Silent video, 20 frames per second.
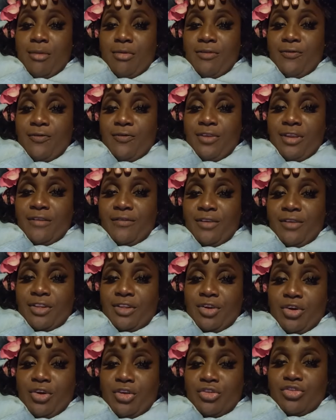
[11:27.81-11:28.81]
my
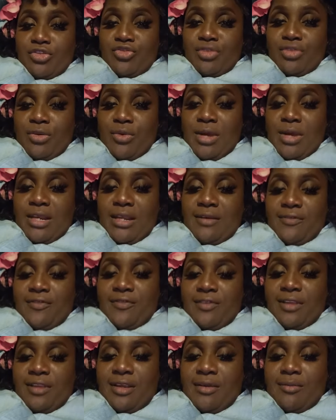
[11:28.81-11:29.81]
favorite country, one of
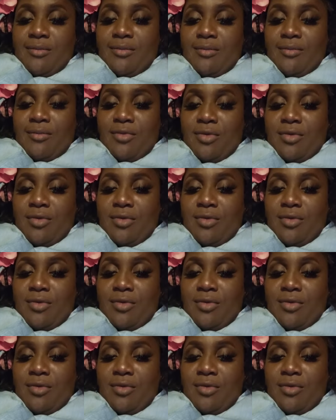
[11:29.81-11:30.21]
them.